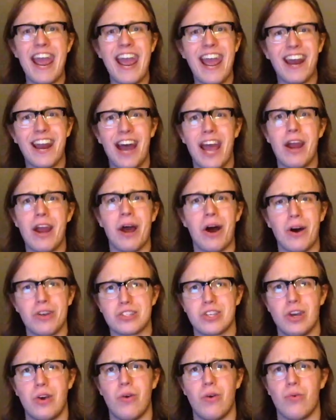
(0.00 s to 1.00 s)
And I
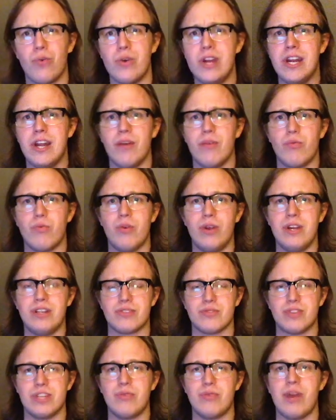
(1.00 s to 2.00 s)
also
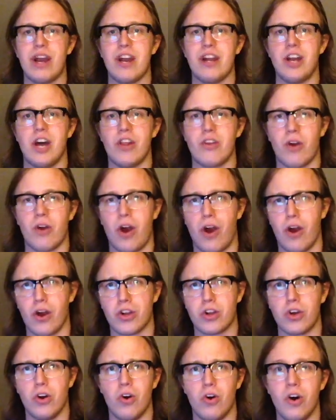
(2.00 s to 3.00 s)
recently read another
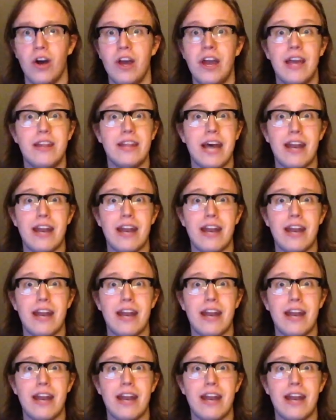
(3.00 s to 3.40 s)
article